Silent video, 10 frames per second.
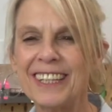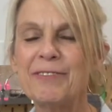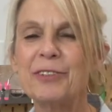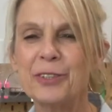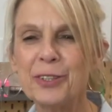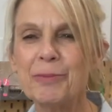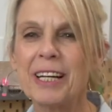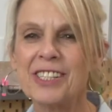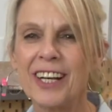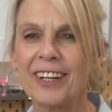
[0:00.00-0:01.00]
And if you're new to
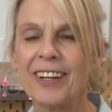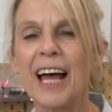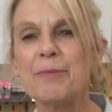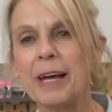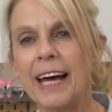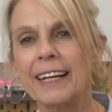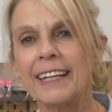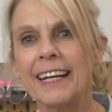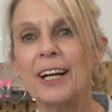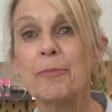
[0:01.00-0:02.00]
my channel, I'm
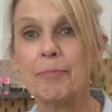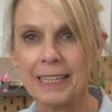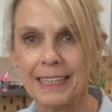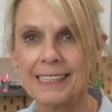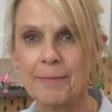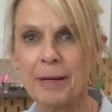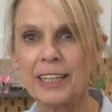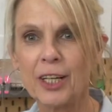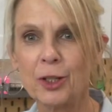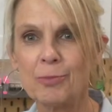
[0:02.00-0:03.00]
Patti, and on Mondays I
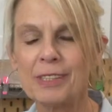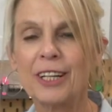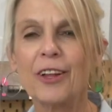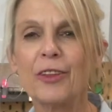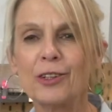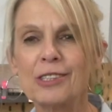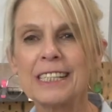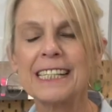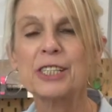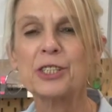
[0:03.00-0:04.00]
make gnomes, and on
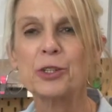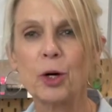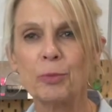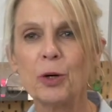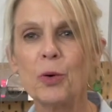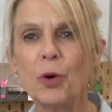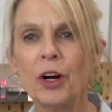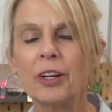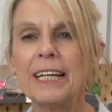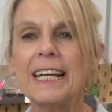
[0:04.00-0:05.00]
Thursdays I do home
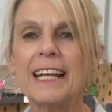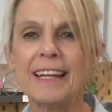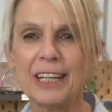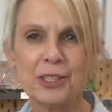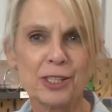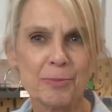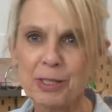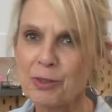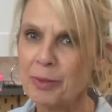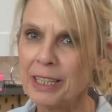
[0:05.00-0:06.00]
decor. Thank you so
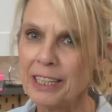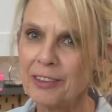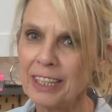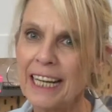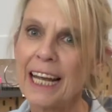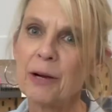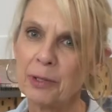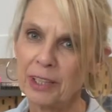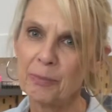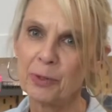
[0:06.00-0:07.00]
much for being here today. I
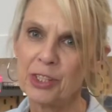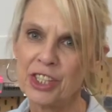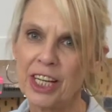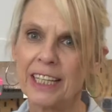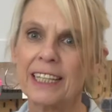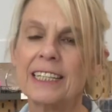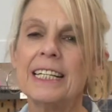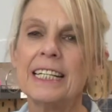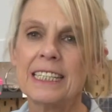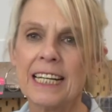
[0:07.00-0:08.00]
really appreciate it.
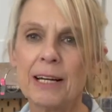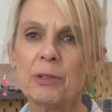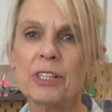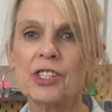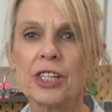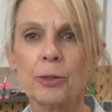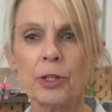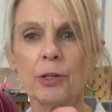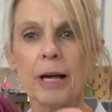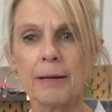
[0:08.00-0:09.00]
Today I wanted to share
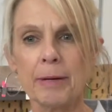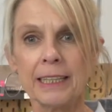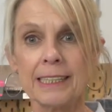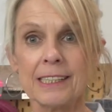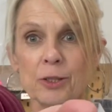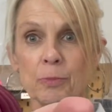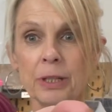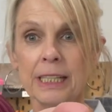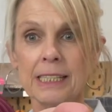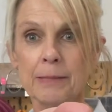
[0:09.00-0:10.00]
with you how to make these super
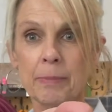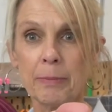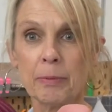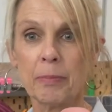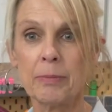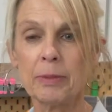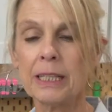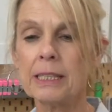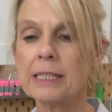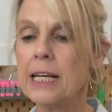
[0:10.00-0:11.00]
easy paper
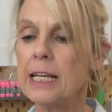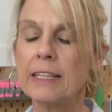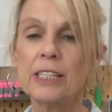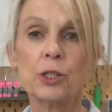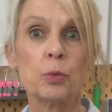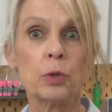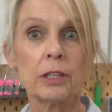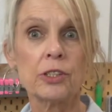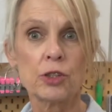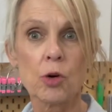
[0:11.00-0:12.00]
pumpkins. These are
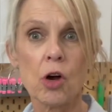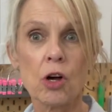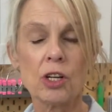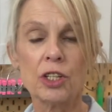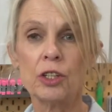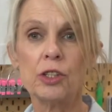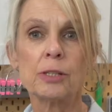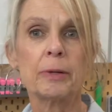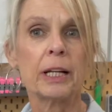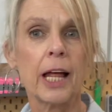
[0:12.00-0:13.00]
really strong. You can use
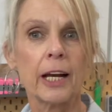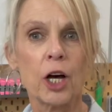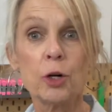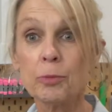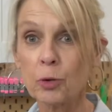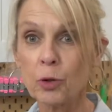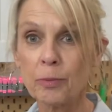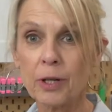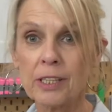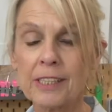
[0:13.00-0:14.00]
them in a lot of home decor
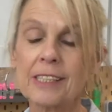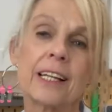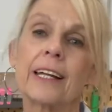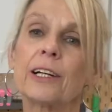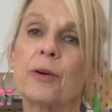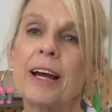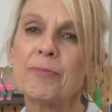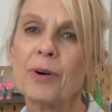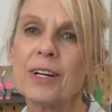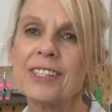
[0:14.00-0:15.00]
projects, a lot of
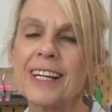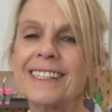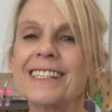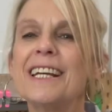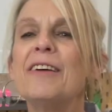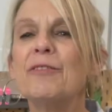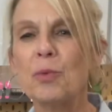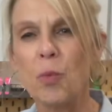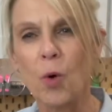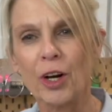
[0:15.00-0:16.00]
craft projects. If
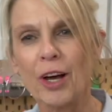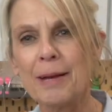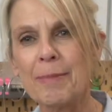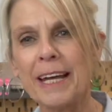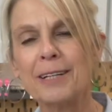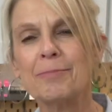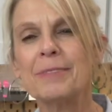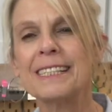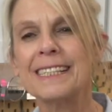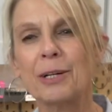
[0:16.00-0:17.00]
you want to know how to make them,
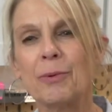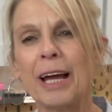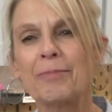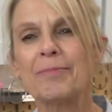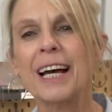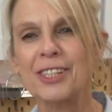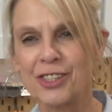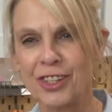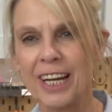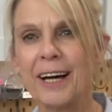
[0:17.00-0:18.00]
stick around. I
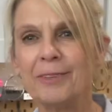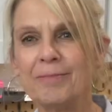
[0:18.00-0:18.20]
show you how.